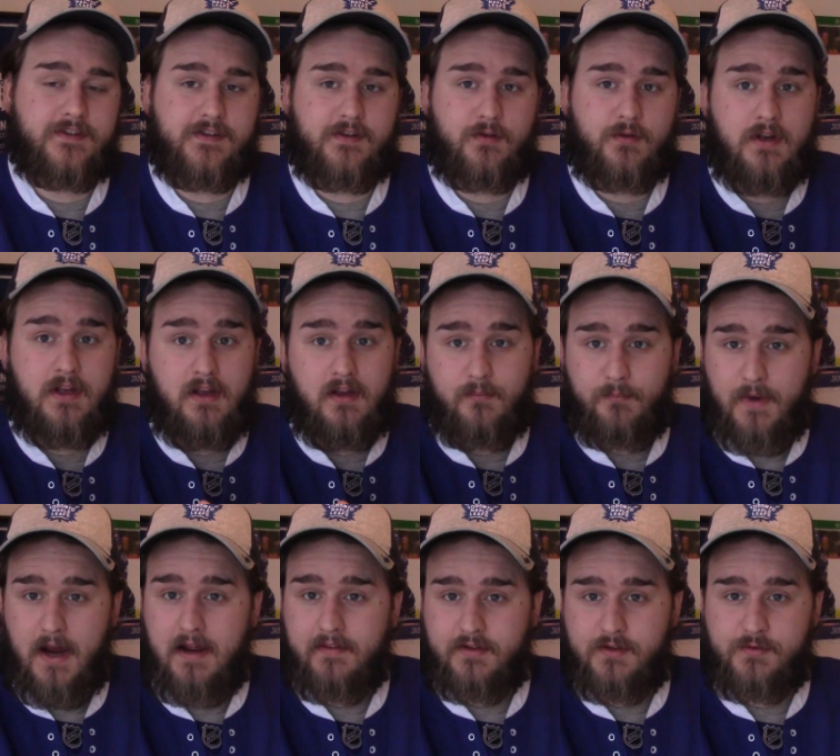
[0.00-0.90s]
So
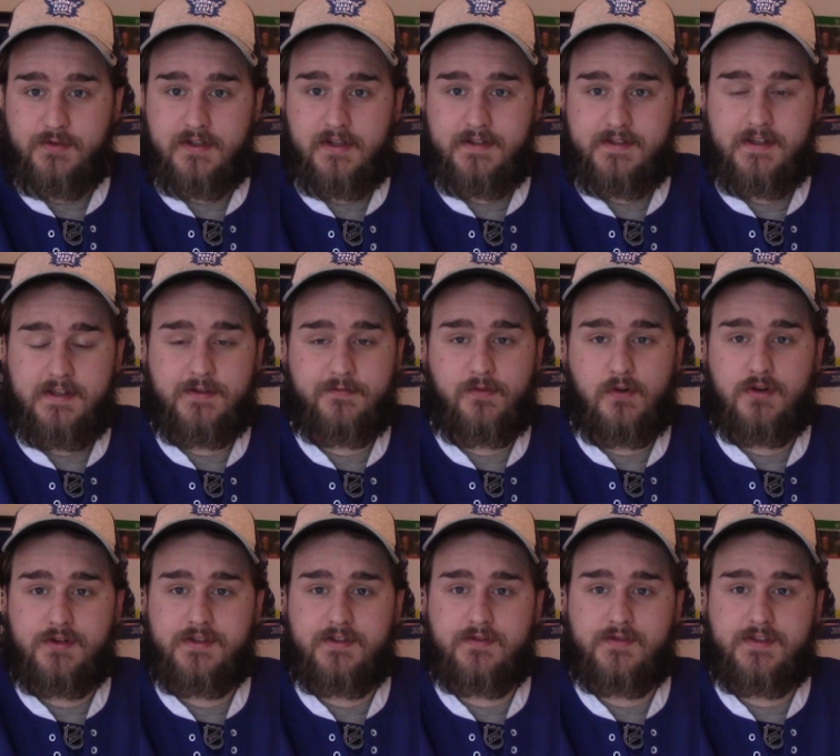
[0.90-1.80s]
Matthews gets his
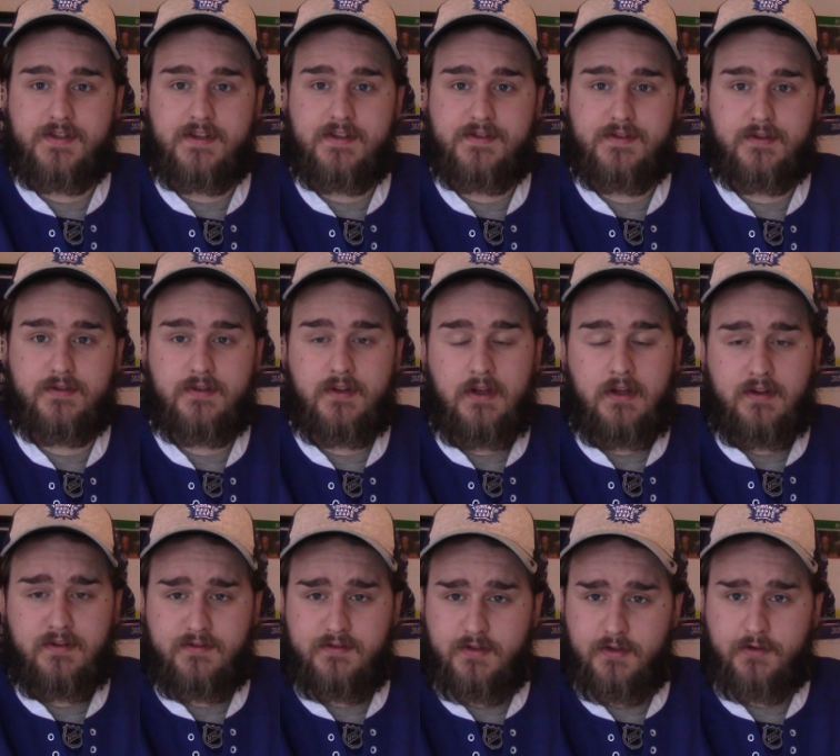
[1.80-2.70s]
first of the season,
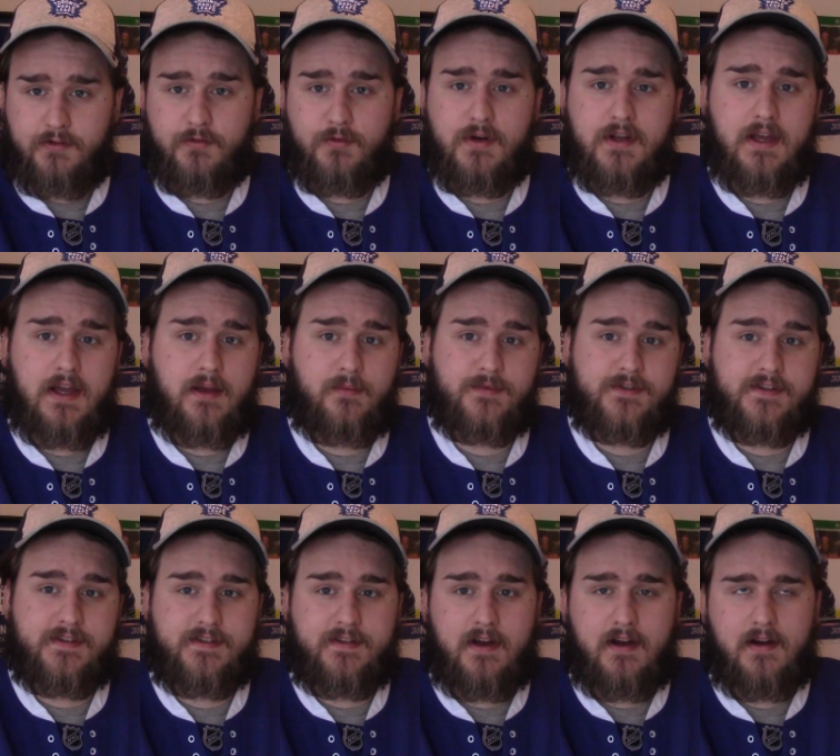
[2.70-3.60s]
took 3 games
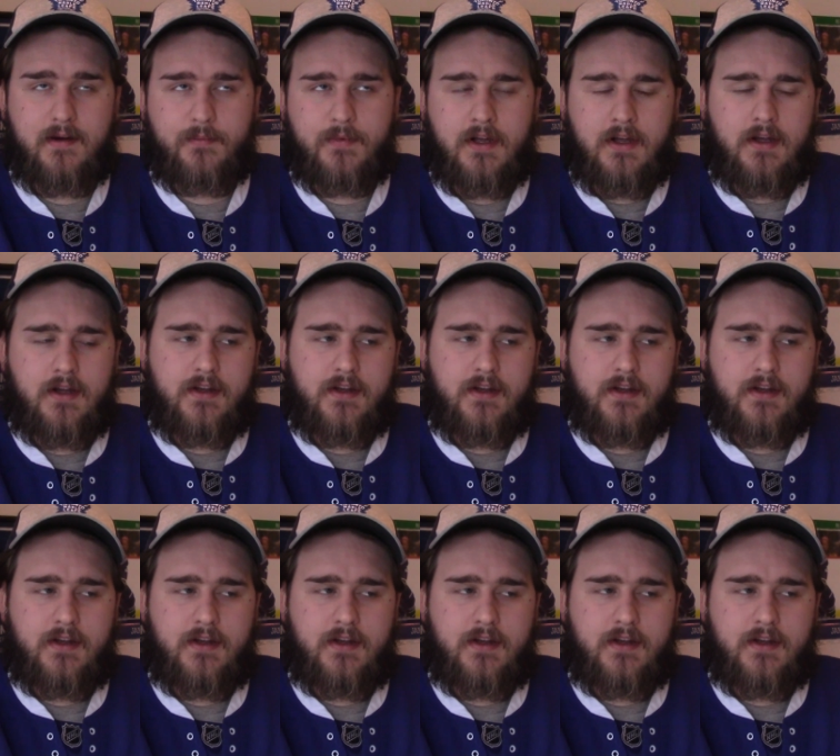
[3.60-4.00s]
this time,